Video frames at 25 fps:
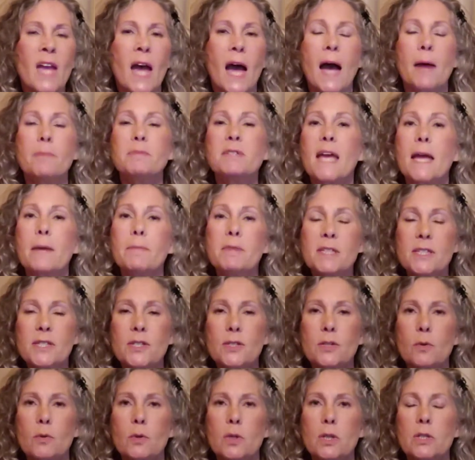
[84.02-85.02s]
I'm Tammy
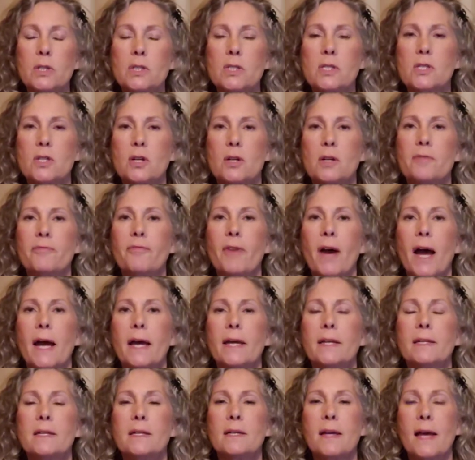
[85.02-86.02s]
Stewart,
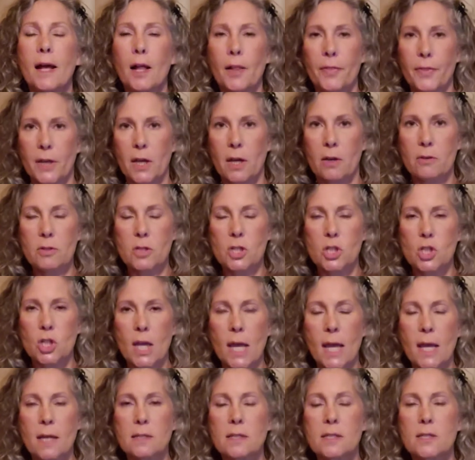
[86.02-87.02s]
certified health coach
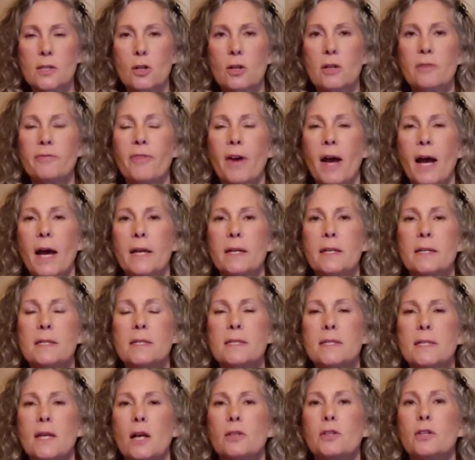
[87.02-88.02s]
and certified
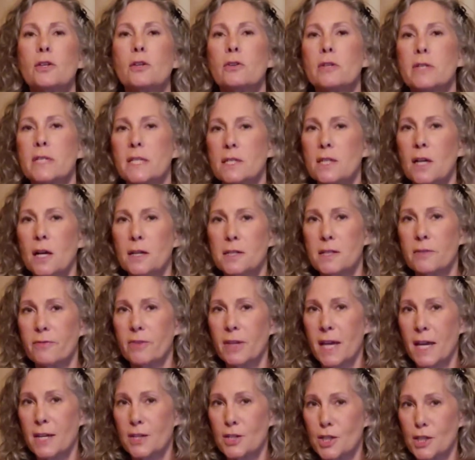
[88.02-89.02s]
cellular
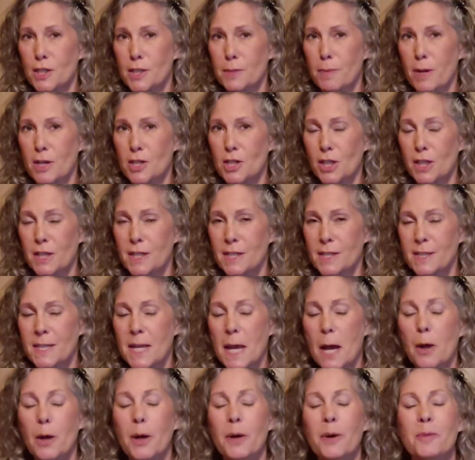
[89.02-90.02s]
detoxification specialist.
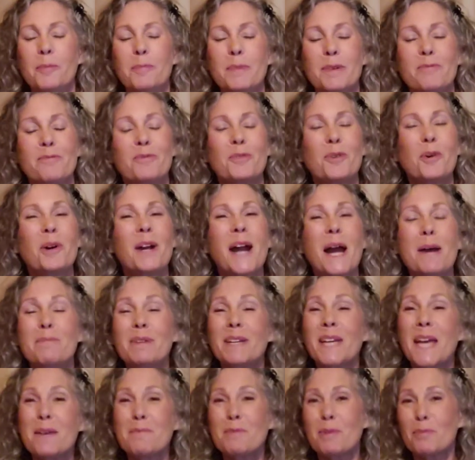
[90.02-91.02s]
Now, before I
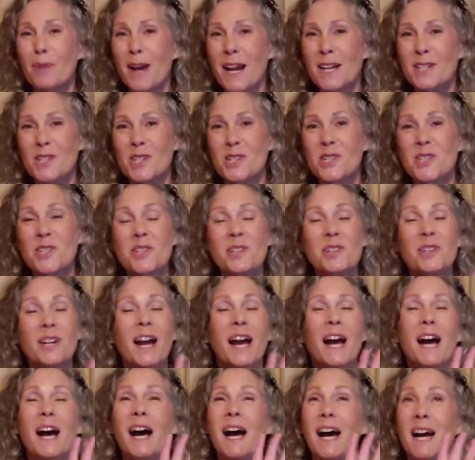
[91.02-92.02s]
became a practitioner,
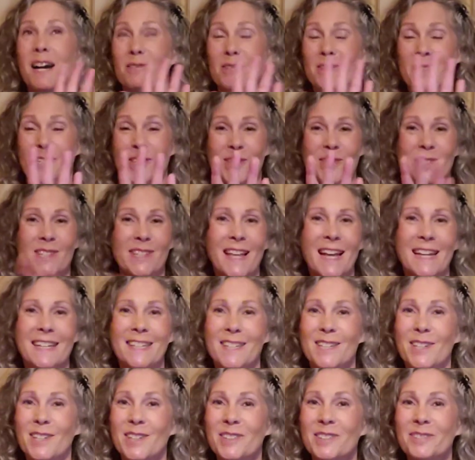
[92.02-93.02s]
I was just like
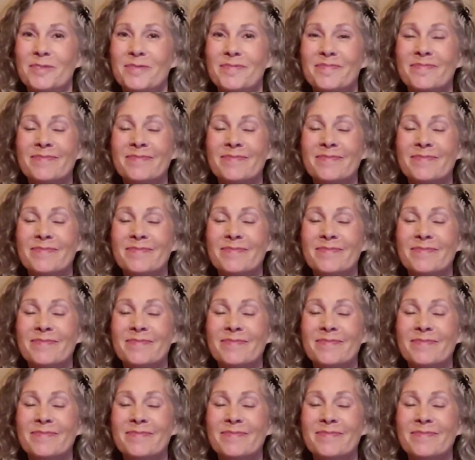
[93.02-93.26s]
you.